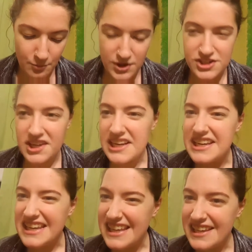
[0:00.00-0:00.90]
what you're going to
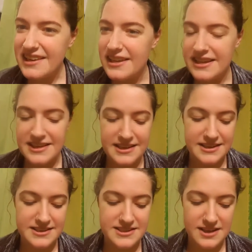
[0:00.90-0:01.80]
need
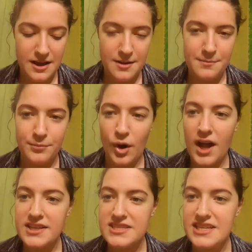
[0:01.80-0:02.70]
is some
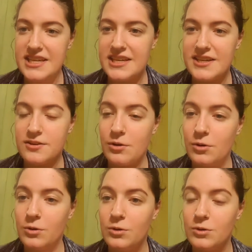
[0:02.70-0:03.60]
bronzy
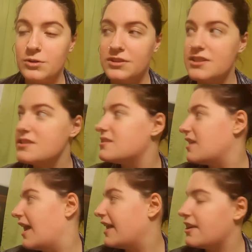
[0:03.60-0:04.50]
golds
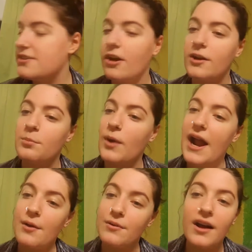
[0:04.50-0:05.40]
and a dark
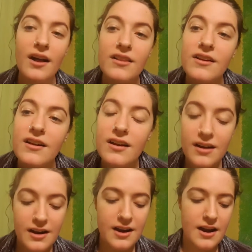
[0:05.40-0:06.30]
brown color.
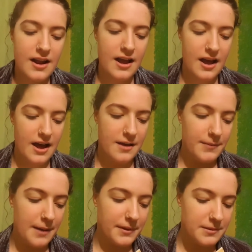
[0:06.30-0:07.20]
I'm
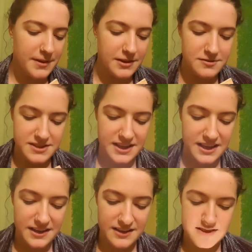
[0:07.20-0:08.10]
going to be
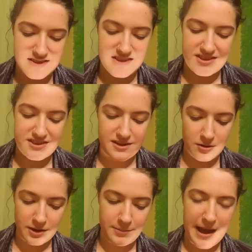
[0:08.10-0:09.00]
using, because this is the
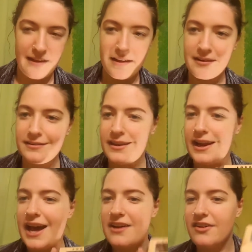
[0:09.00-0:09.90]
only palette that I
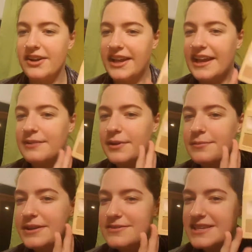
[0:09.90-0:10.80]
had on hand, I'm going to
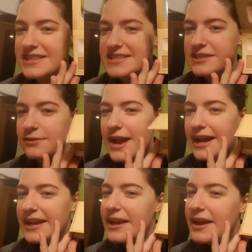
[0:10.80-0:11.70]
be using this
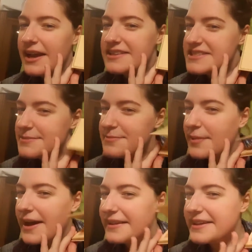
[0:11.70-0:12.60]
Lorac Unzipped
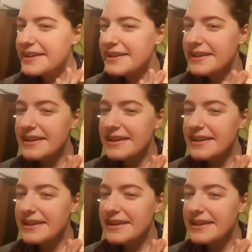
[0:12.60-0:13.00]
palette.